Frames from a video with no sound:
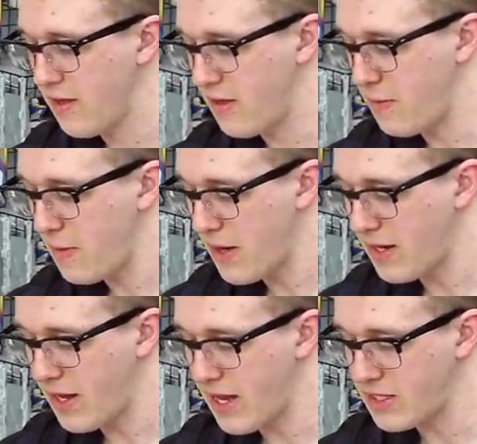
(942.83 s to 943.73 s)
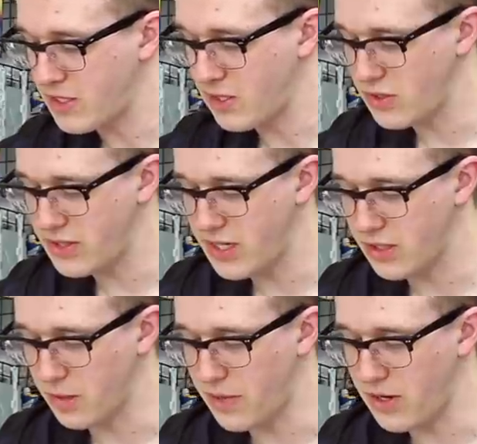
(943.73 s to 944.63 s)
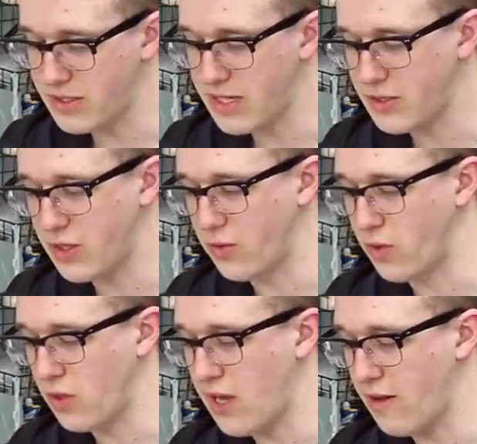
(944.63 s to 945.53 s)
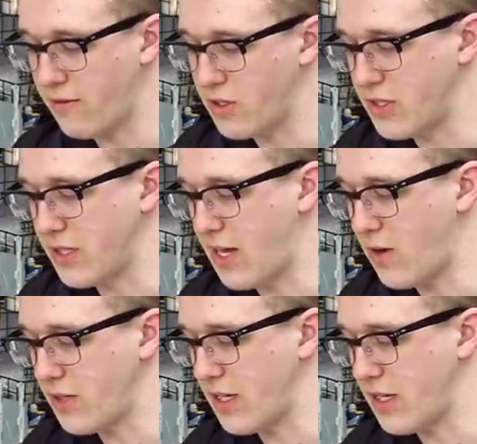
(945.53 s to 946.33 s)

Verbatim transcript: And the P-Bandai H G U C Gerbera Tetra rollout version out